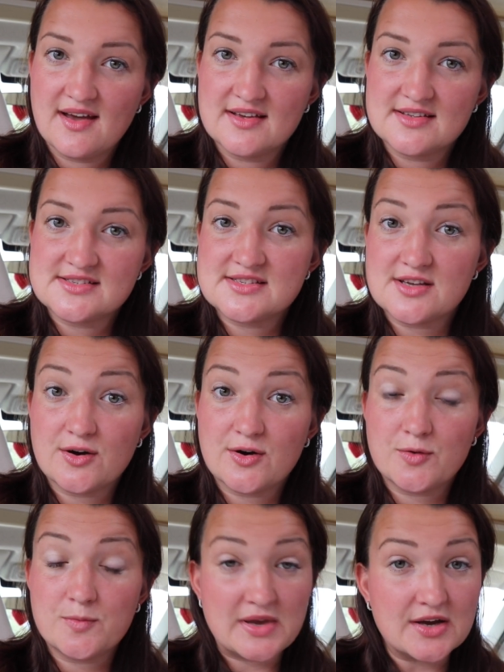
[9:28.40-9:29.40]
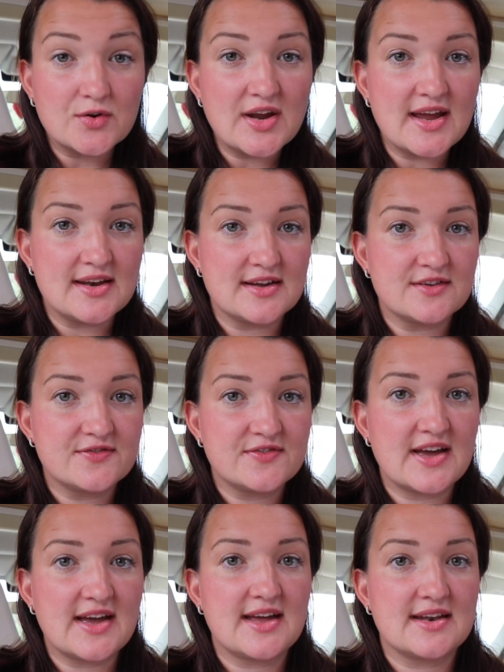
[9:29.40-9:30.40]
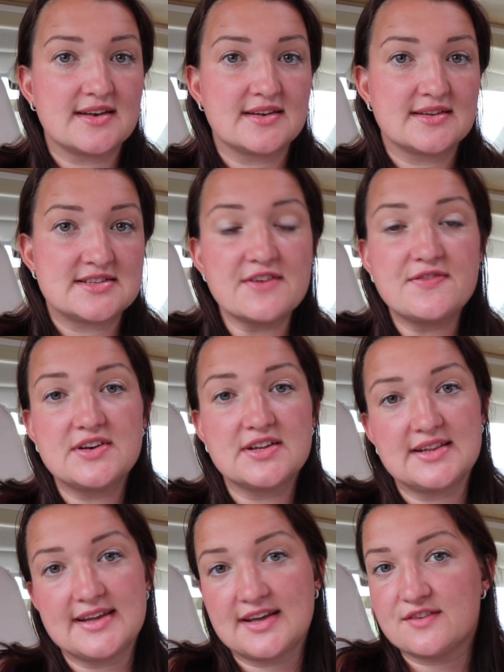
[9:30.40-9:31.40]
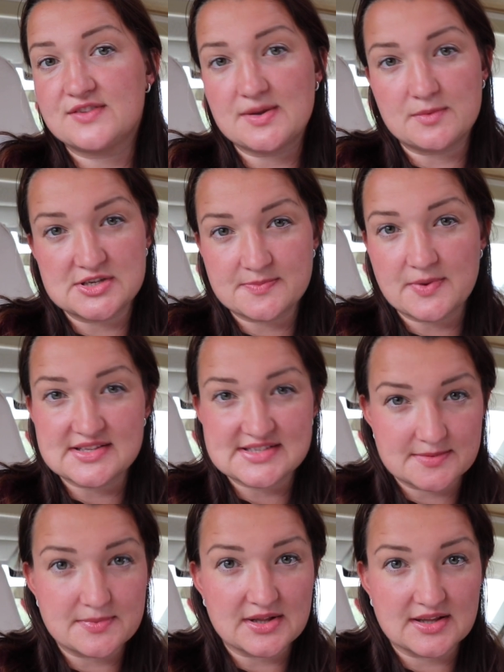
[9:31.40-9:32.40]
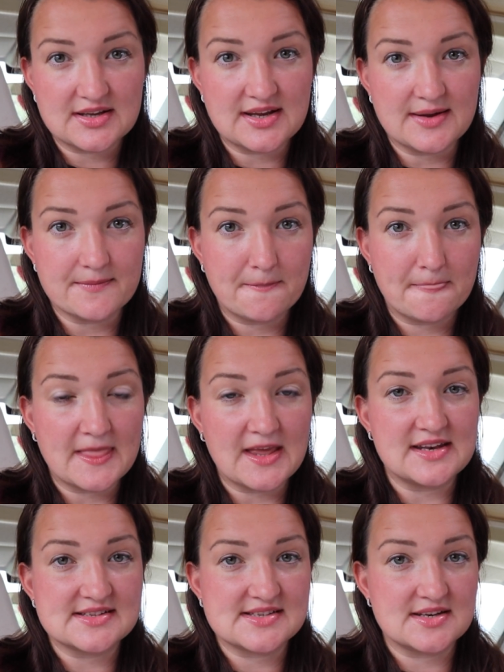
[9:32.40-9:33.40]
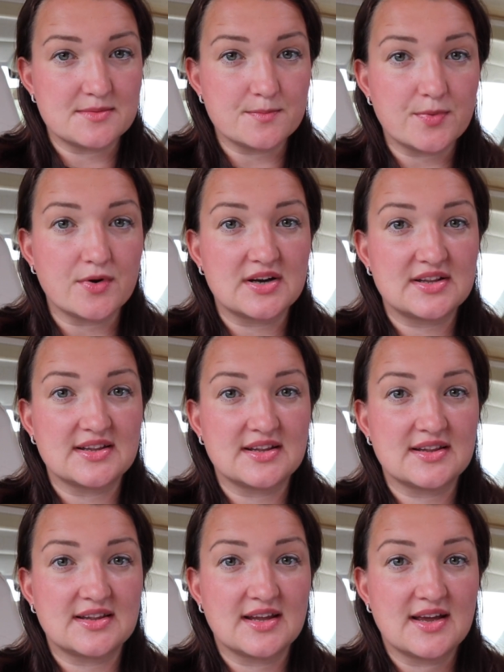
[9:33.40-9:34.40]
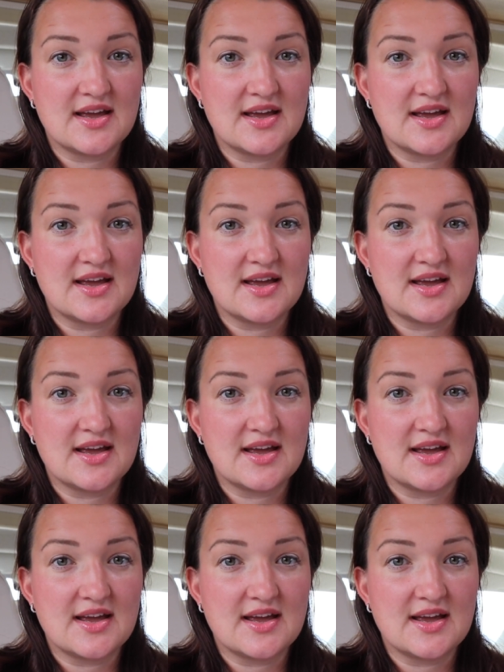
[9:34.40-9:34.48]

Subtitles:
So be creative and definitely give them responsibility. It is an important